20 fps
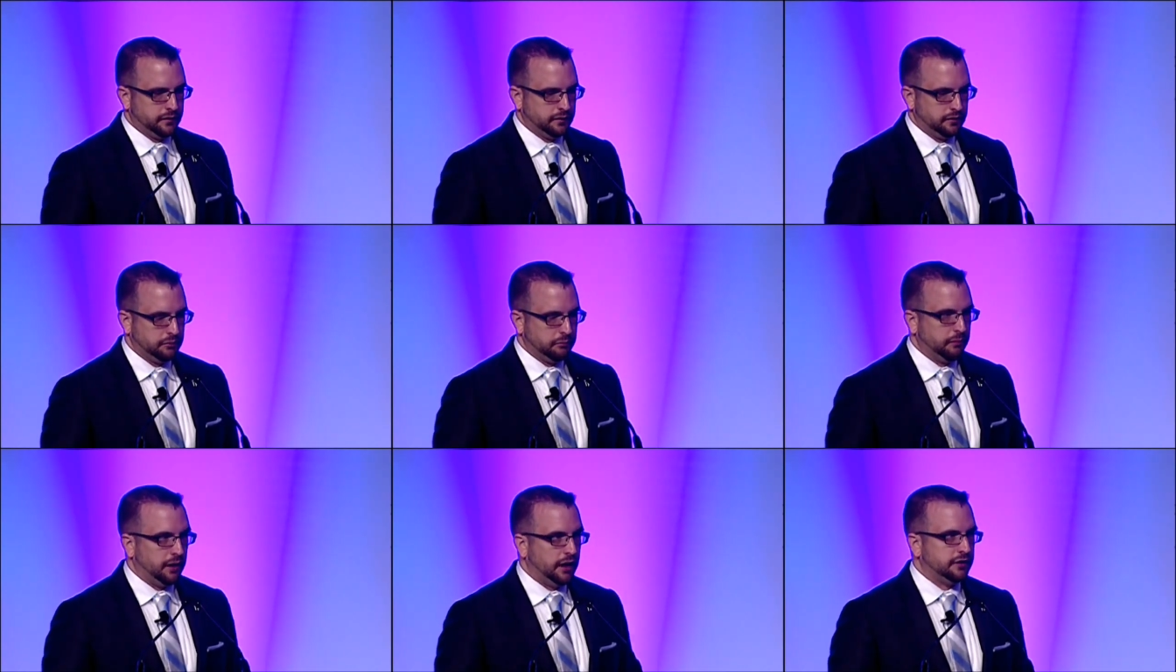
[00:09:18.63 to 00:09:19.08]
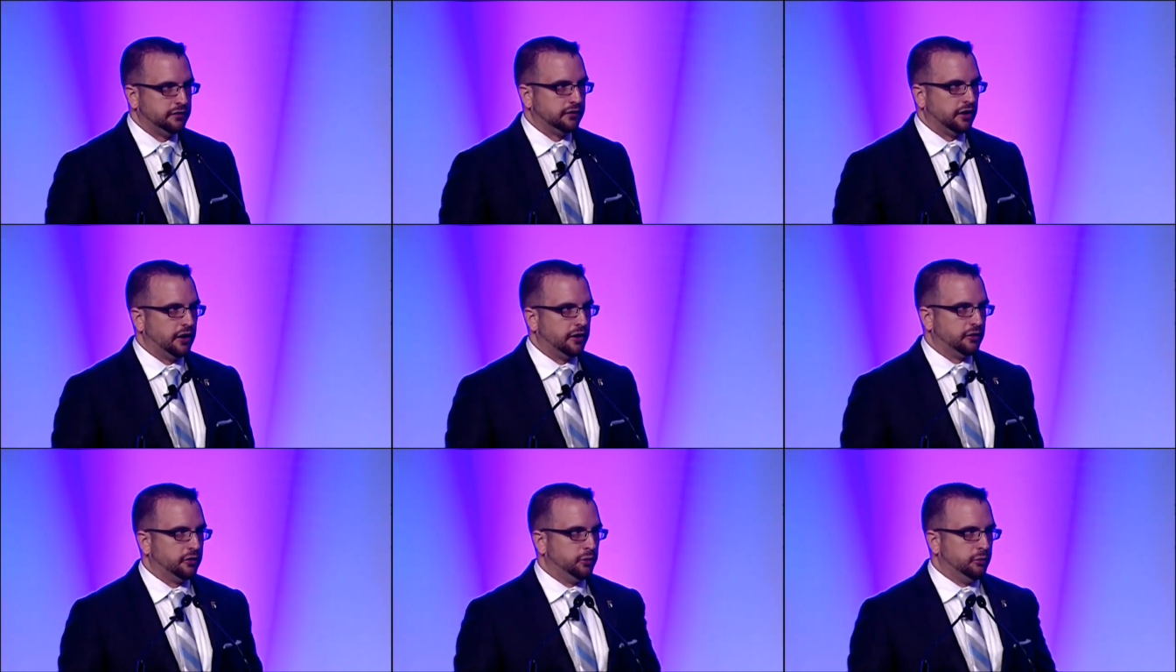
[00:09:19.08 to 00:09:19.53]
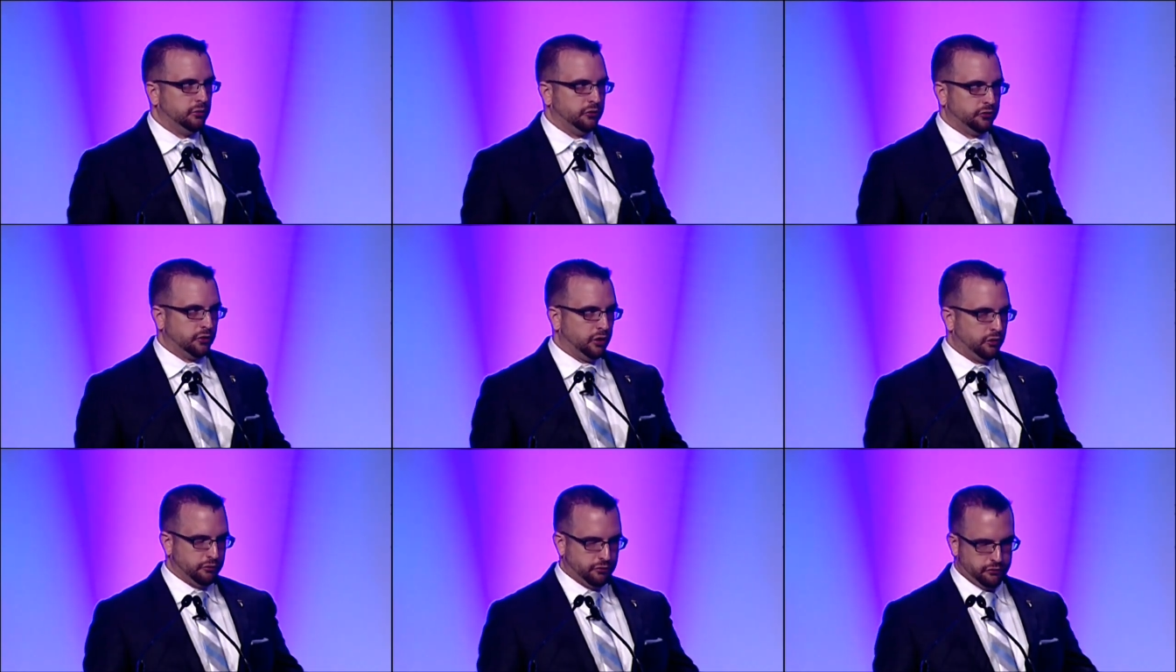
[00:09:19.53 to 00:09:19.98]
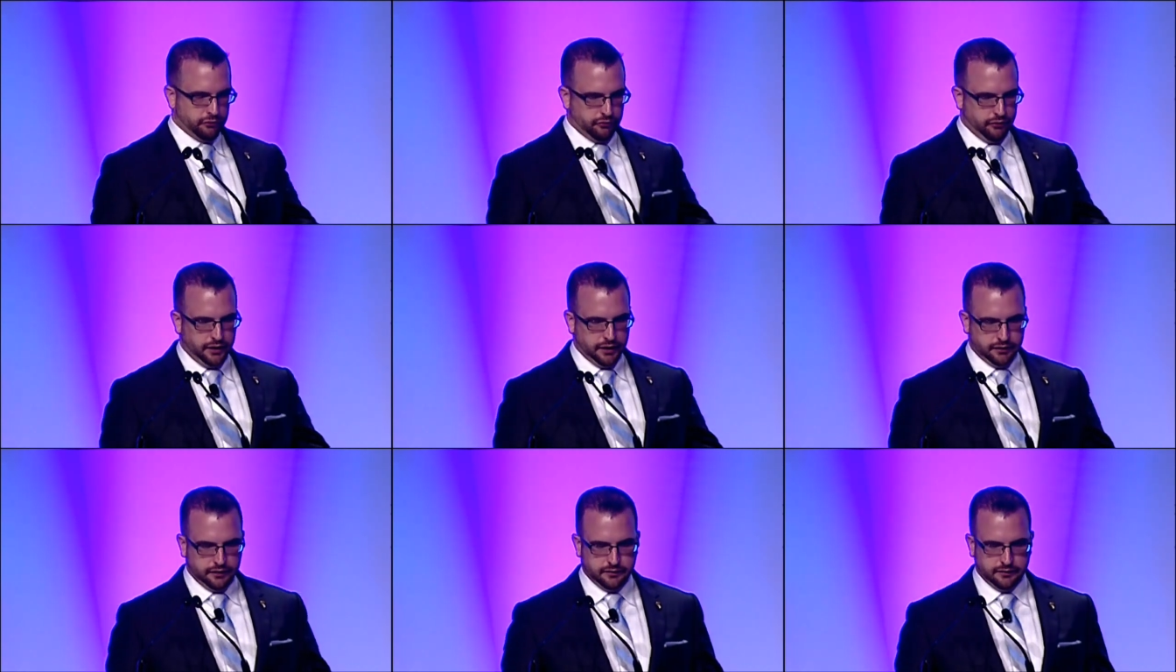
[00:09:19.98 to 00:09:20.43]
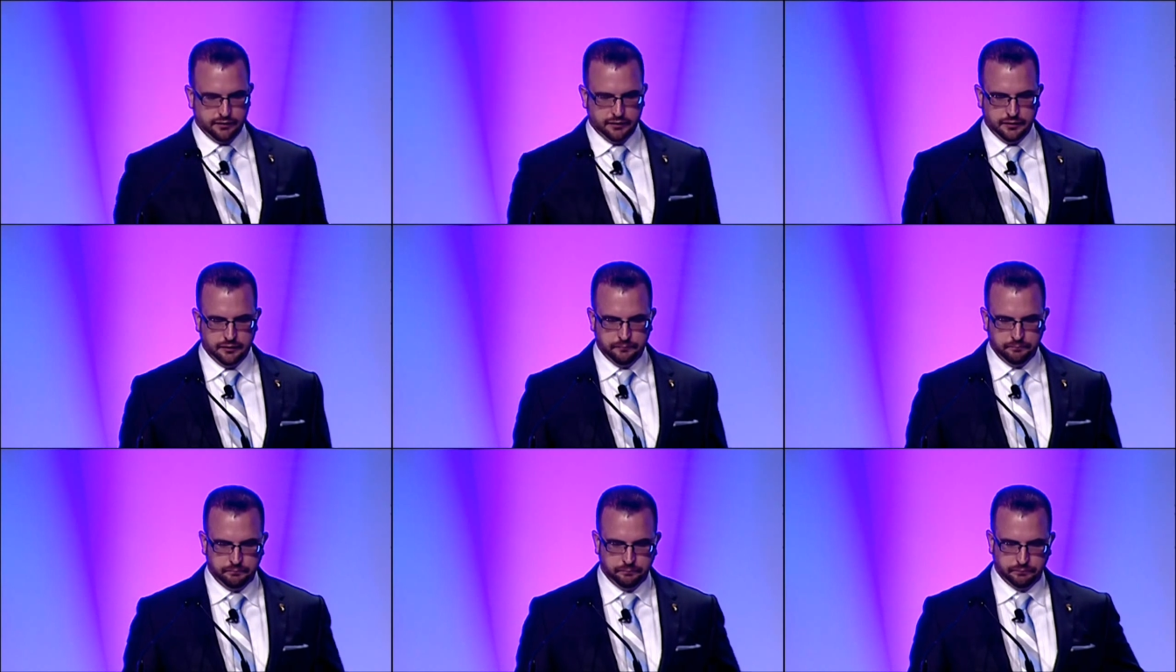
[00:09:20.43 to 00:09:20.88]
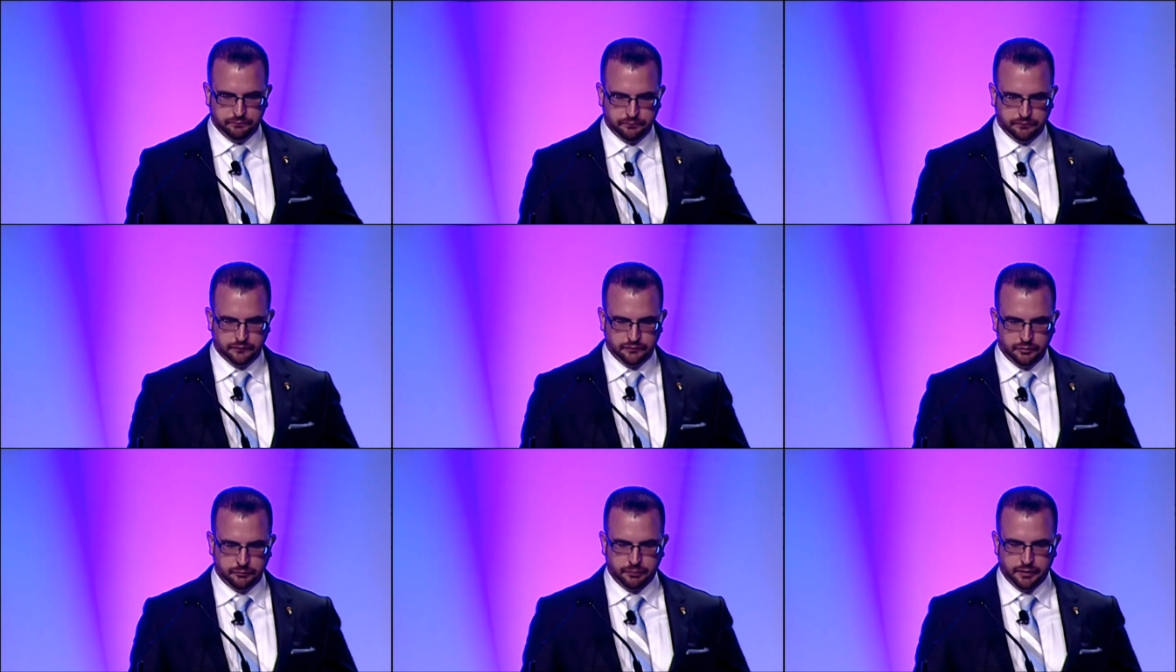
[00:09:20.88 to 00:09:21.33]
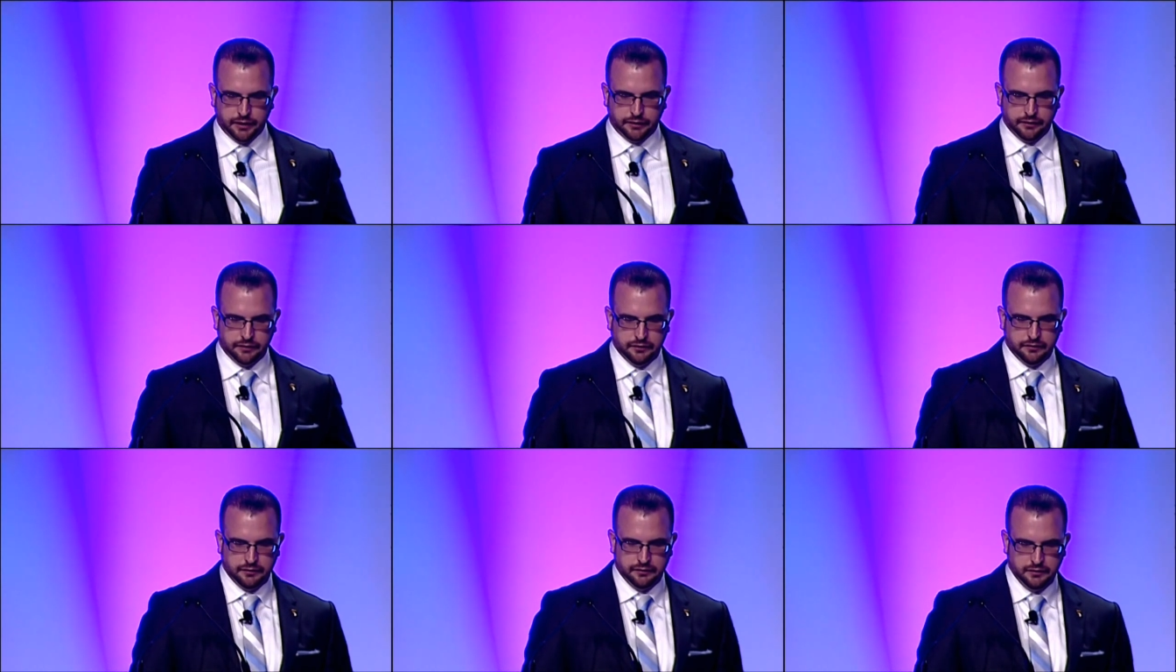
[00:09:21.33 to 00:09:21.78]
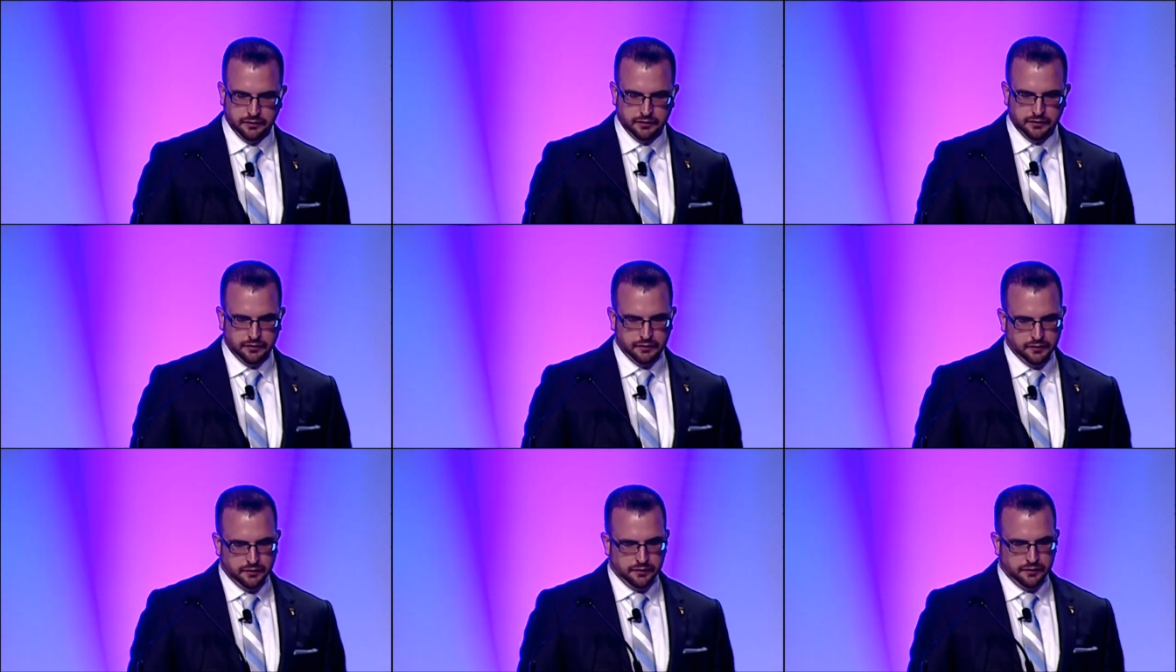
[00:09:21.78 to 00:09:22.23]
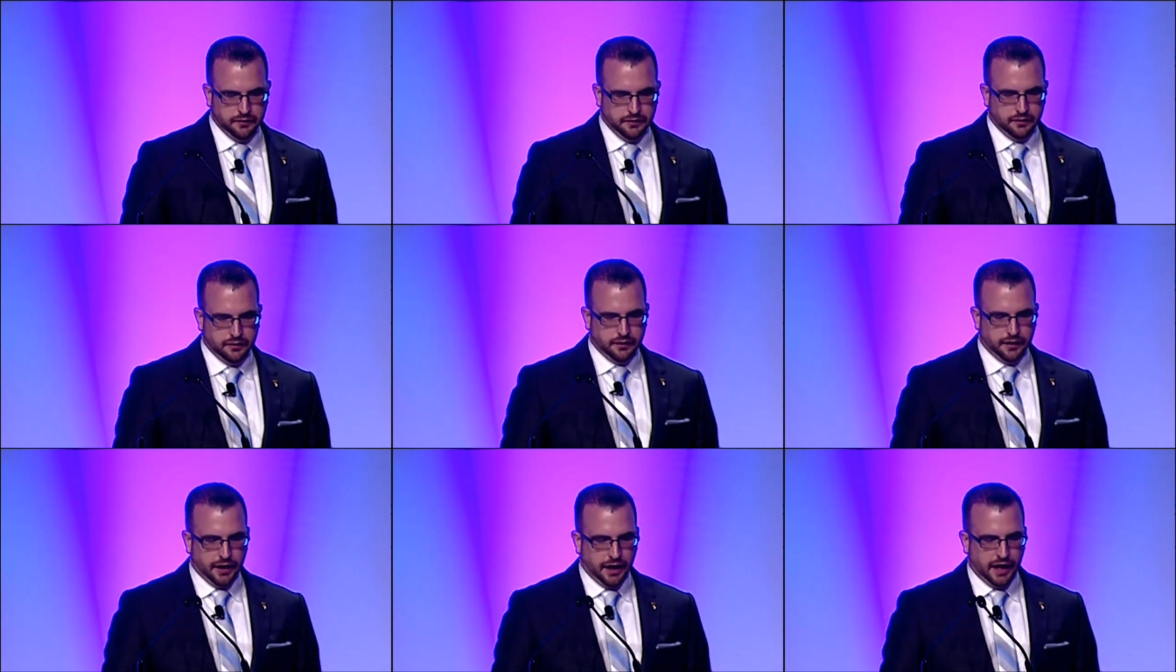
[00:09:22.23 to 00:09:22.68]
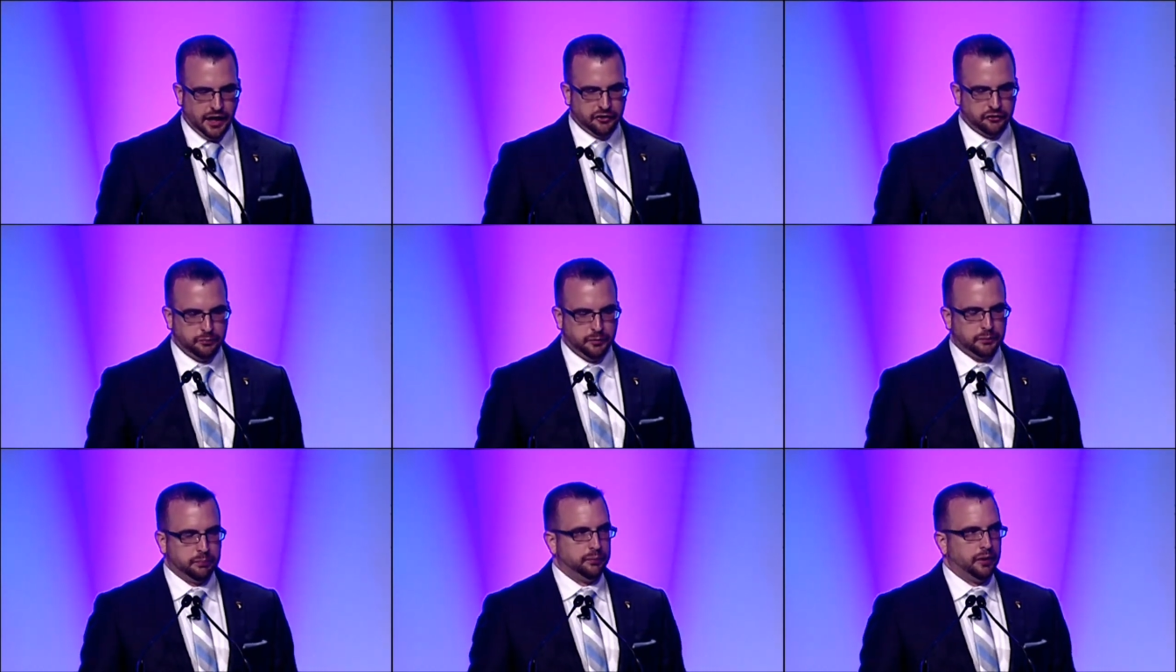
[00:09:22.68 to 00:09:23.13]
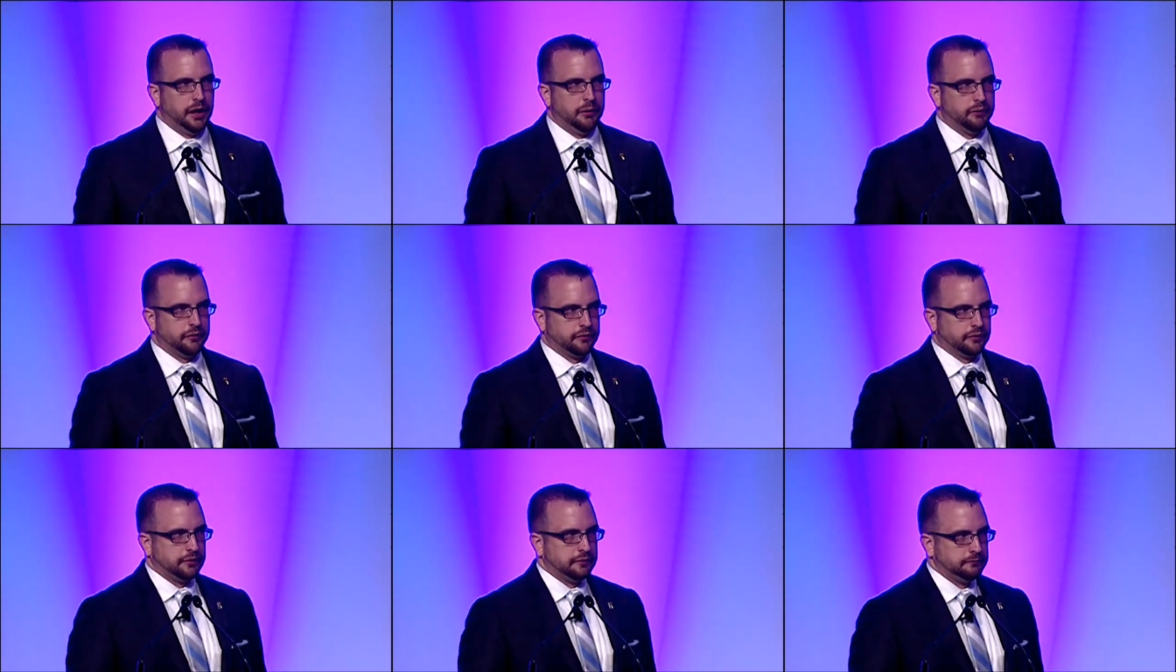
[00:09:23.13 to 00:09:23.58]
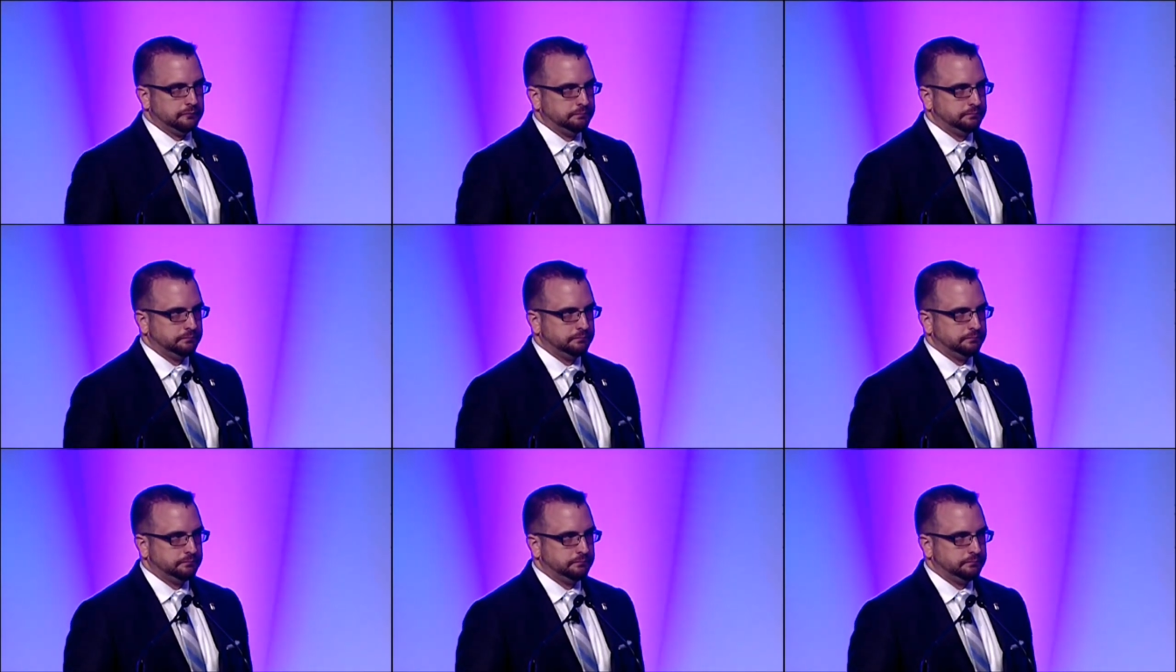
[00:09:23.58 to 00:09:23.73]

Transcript: my daughter, who was only 3 at the time, Rebecca, asked me to play with her.